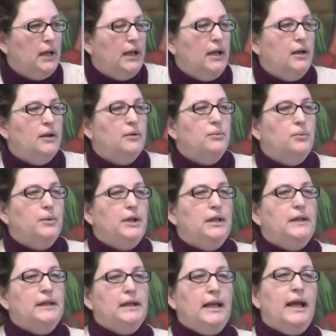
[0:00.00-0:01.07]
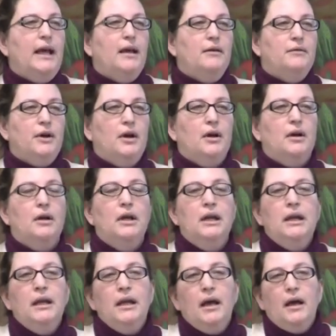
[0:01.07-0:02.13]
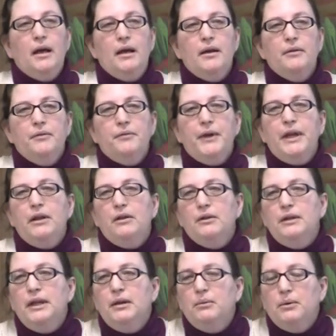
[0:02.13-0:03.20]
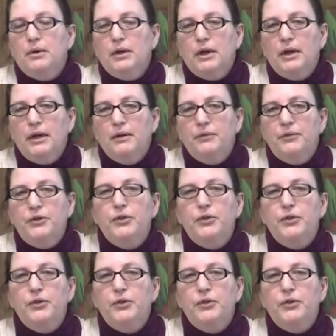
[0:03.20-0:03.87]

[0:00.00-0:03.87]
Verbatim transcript: And we did have our uh, final network of